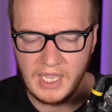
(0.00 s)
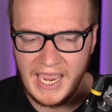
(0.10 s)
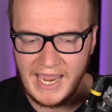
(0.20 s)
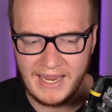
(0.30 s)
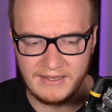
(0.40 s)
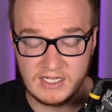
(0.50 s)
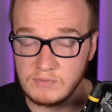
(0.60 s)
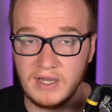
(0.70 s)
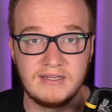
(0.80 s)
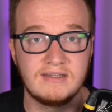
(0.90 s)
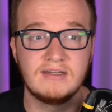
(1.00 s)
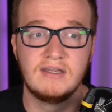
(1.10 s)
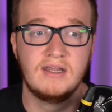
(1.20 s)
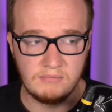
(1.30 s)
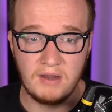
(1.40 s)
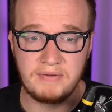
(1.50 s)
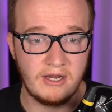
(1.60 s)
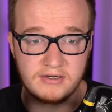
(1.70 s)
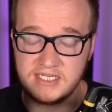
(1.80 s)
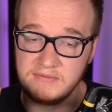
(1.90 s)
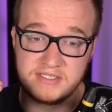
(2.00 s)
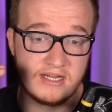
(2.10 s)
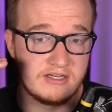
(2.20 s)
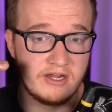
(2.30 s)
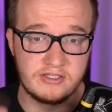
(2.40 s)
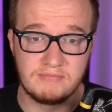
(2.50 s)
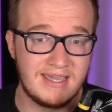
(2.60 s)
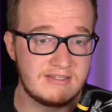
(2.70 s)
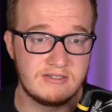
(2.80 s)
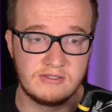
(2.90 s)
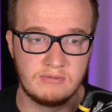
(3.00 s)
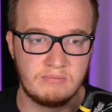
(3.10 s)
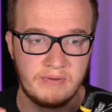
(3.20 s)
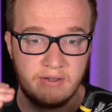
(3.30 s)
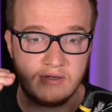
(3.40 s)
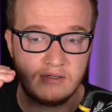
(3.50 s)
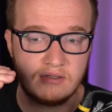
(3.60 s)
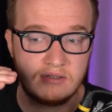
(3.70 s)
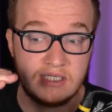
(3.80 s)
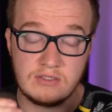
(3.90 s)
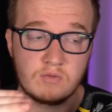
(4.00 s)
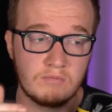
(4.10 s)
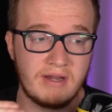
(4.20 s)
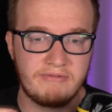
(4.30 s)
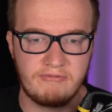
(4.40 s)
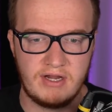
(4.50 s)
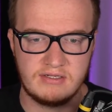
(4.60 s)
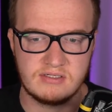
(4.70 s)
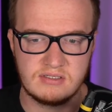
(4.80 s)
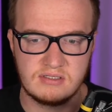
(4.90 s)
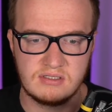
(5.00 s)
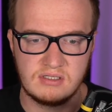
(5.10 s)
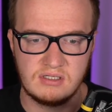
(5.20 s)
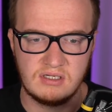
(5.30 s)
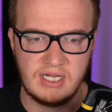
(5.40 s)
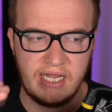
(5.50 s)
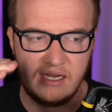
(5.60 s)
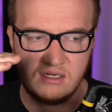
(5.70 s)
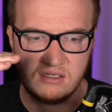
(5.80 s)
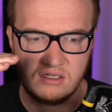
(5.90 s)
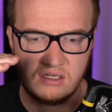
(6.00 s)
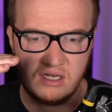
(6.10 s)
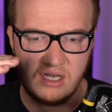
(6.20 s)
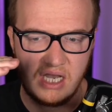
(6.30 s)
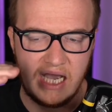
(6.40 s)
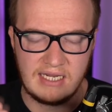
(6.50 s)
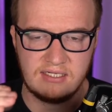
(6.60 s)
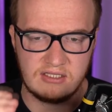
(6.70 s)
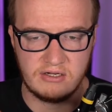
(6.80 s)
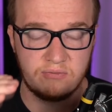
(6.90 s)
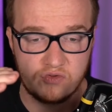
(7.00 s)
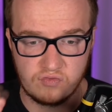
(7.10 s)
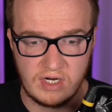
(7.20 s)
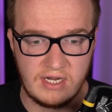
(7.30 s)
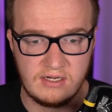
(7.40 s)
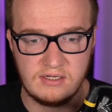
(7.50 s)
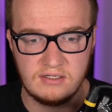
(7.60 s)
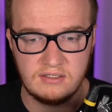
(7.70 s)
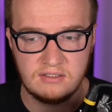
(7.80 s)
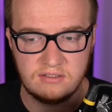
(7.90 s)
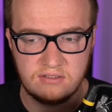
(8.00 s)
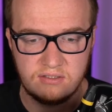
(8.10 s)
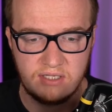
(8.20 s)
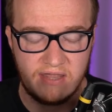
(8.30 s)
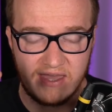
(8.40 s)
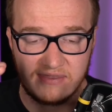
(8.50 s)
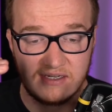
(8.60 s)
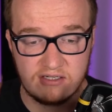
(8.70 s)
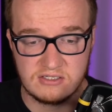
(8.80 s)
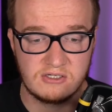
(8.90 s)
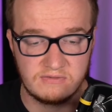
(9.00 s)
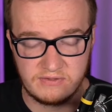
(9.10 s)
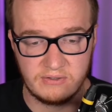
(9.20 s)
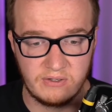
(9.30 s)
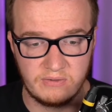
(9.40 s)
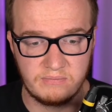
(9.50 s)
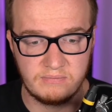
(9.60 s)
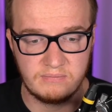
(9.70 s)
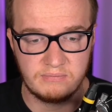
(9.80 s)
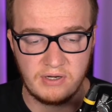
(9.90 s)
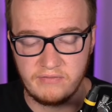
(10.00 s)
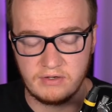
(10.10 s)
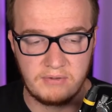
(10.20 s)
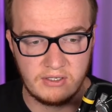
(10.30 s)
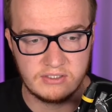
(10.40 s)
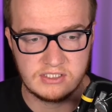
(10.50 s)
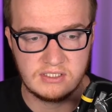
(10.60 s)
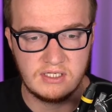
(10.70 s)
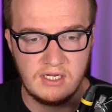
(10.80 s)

And that's what I did. My PR team said not to message them, but these were my friends. And I thought it was right that they deserved their own private apology.